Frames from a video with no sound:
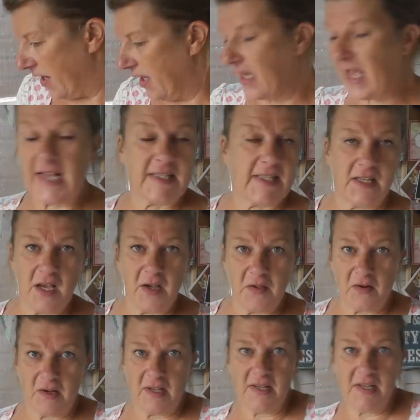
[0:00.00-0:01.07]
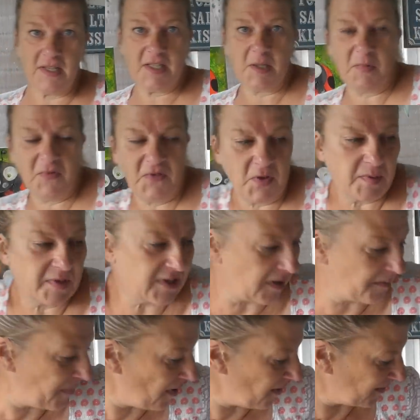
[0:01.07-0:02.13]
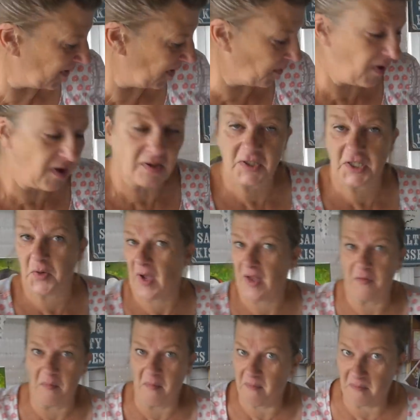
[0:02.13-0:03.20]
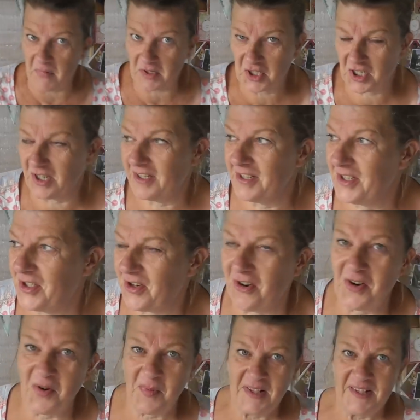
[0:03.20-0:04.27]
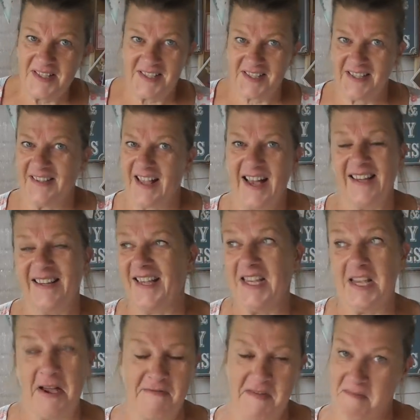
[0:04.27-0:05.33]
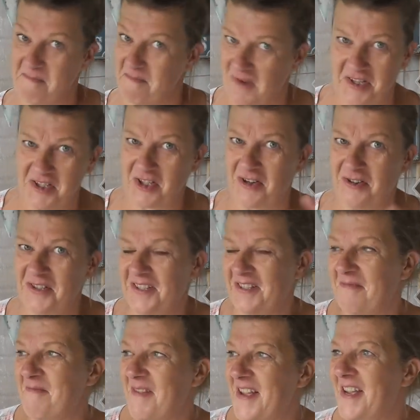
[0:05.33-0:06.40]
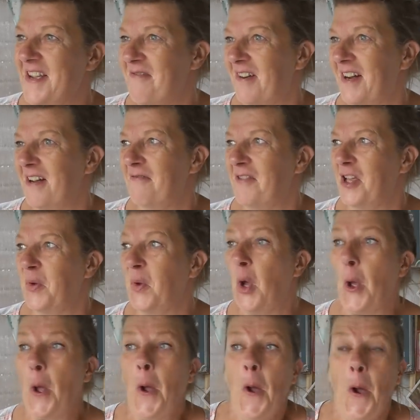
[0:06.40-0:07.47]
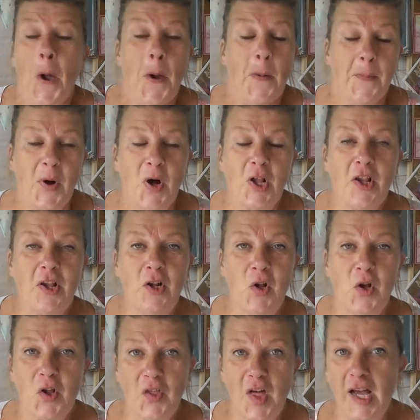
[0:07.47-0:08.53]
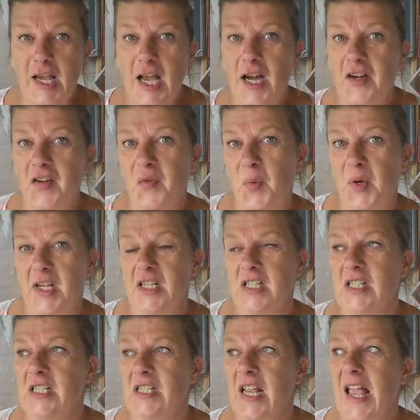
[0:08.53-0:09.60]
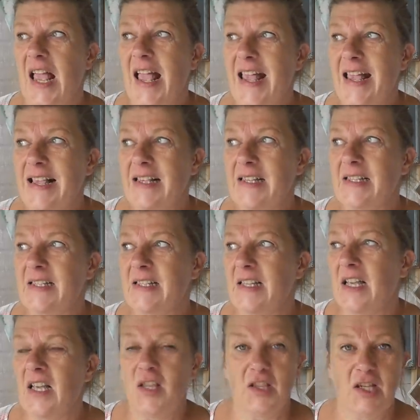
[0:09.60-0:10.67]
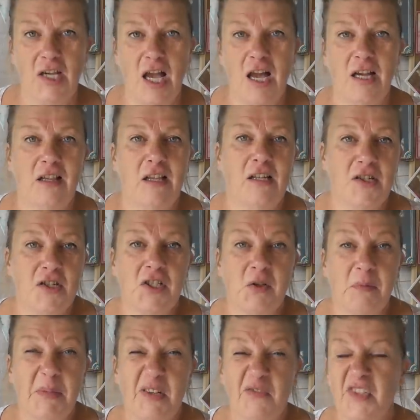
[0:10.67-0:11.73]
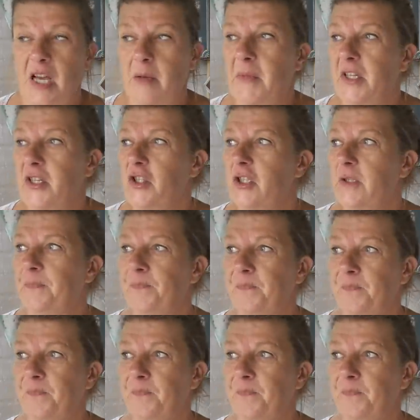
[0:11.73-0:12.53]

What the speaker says: yes, I know there are some of you in some parts of the world who have much stronger winds than that, like you have it much hotter than me, what have you. But look, that kind of wind is the kind that can do a bit of damage.